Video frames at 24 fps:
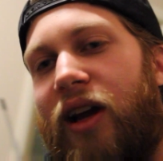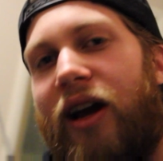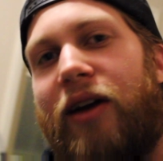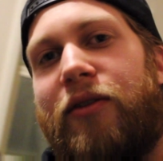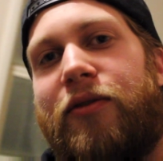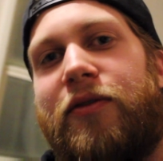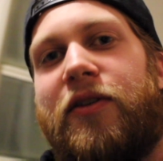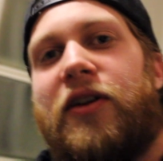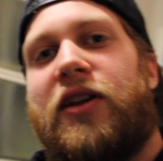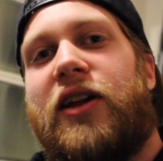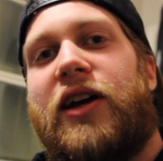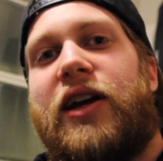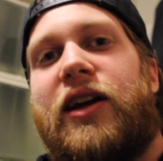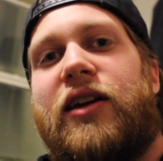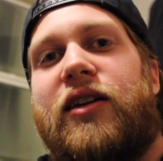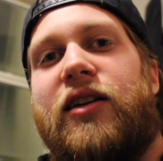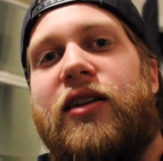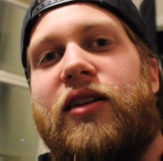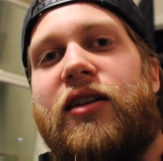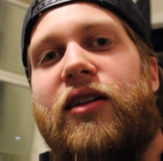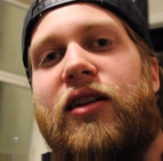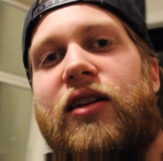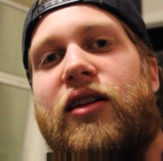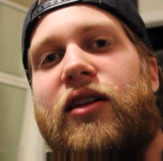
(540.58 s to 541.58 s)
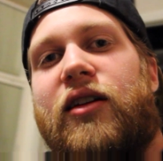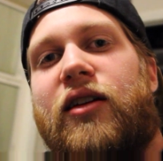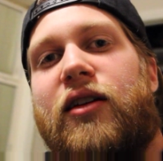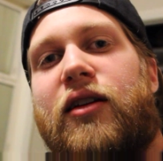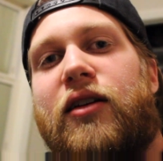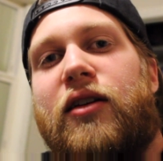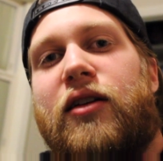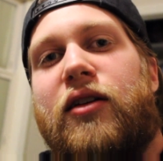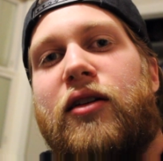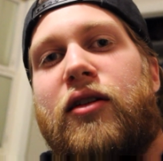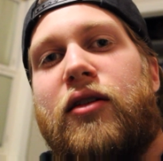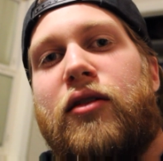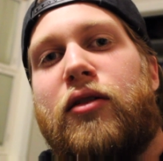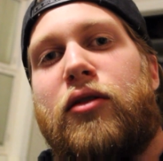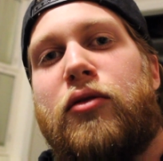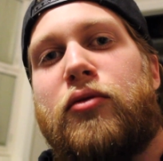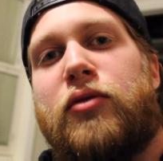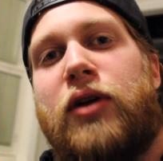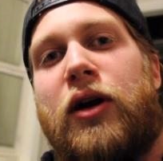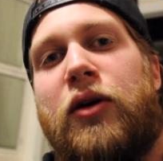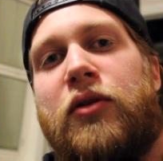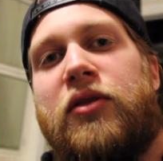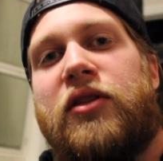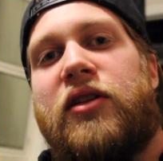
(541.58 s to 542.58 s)
I feel like
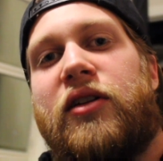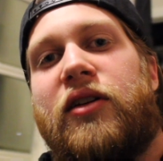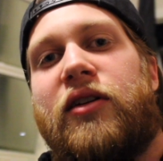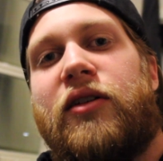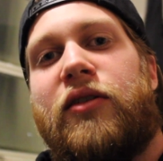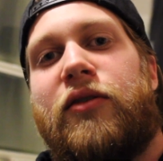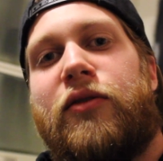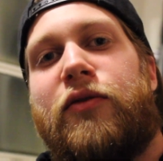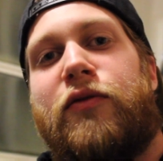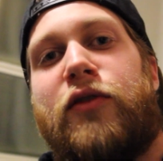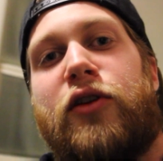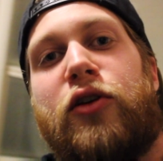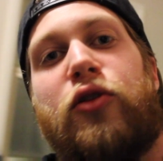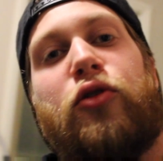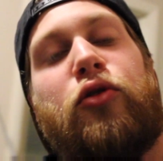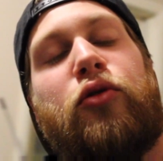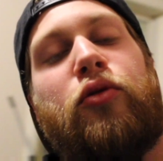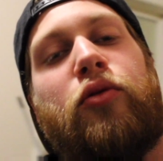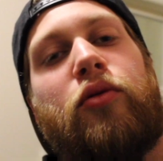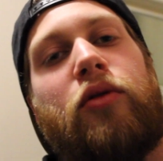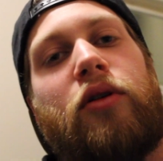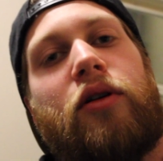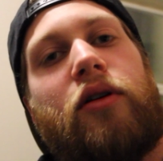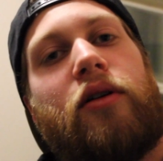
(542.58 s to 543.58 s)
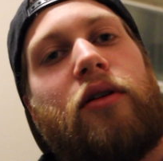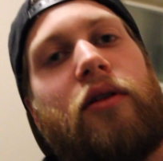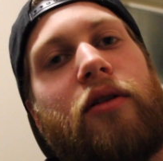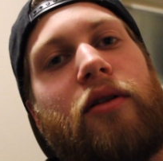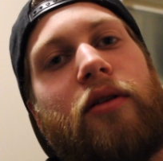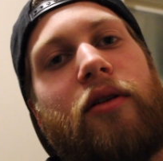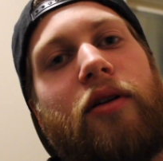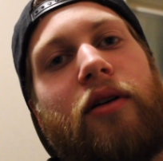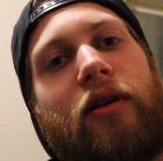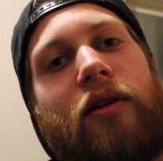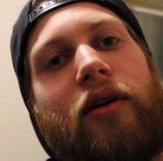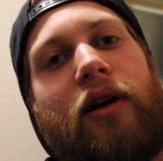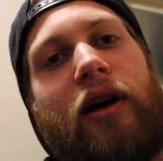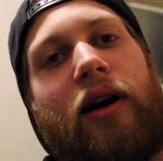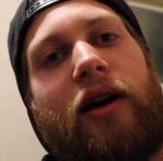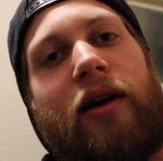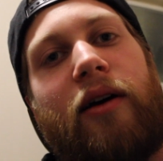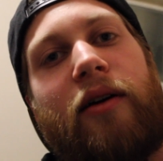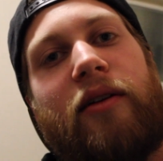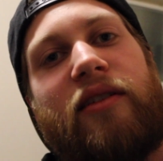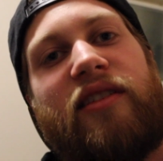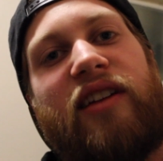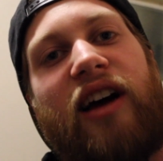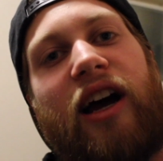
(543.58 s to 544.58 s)
throughout the few
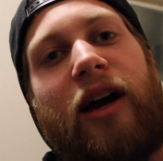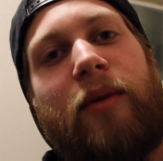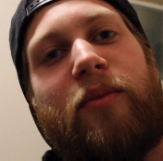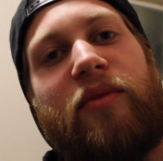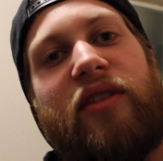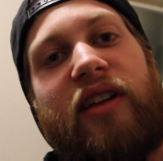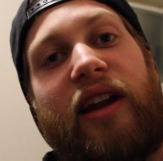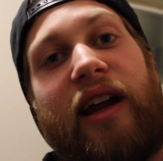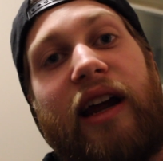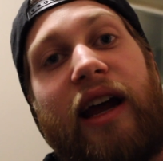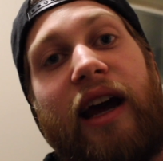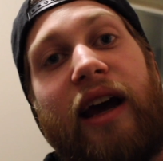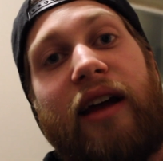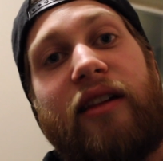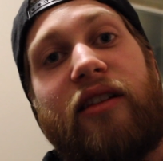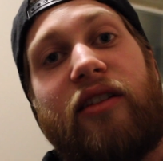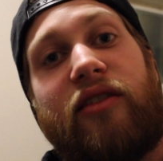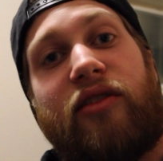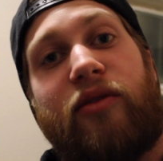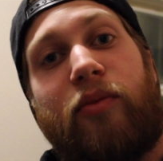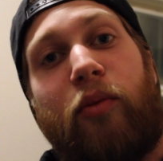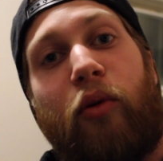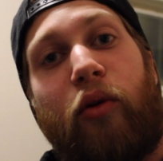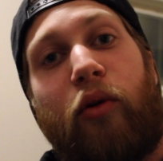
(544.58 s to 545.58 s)
times that I had this